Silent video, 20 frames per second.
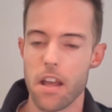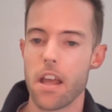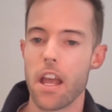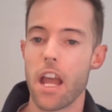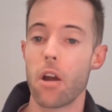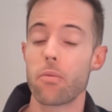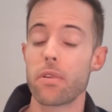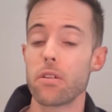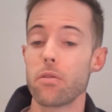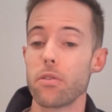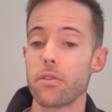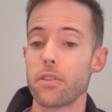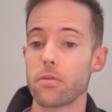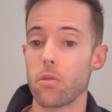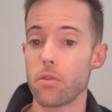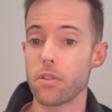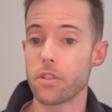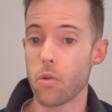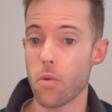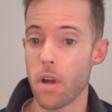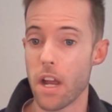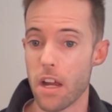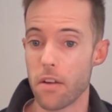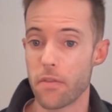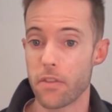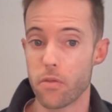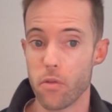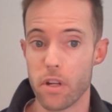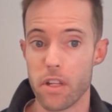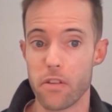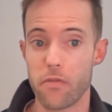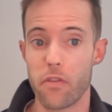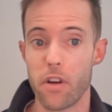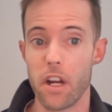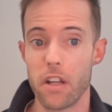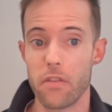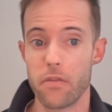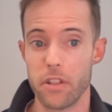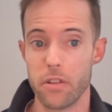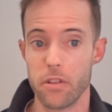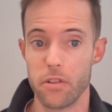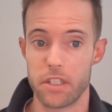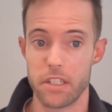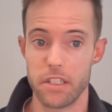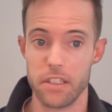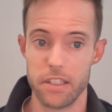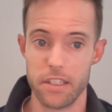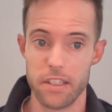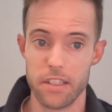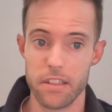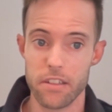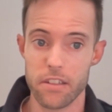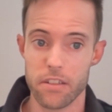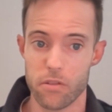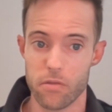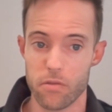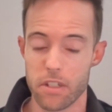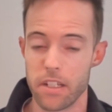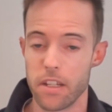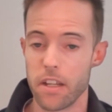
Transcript: And we also have 35 years in the industry.